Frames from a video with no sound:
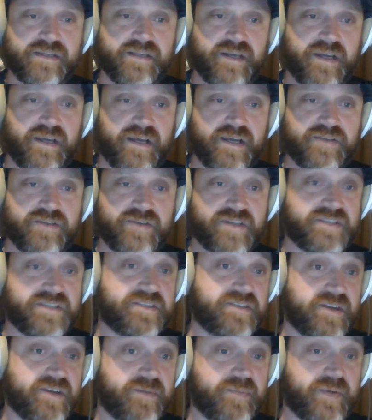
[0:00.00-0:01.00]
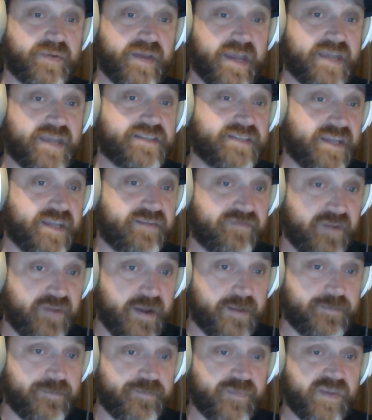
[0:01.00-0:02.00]
uh, dresses up as Dead
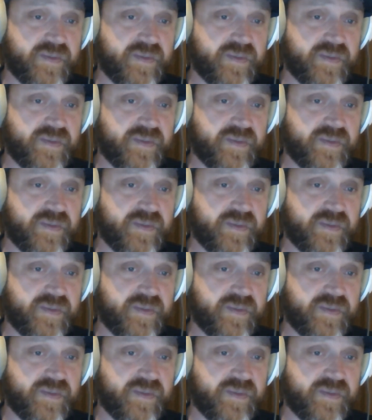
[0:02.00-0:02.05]
Fred.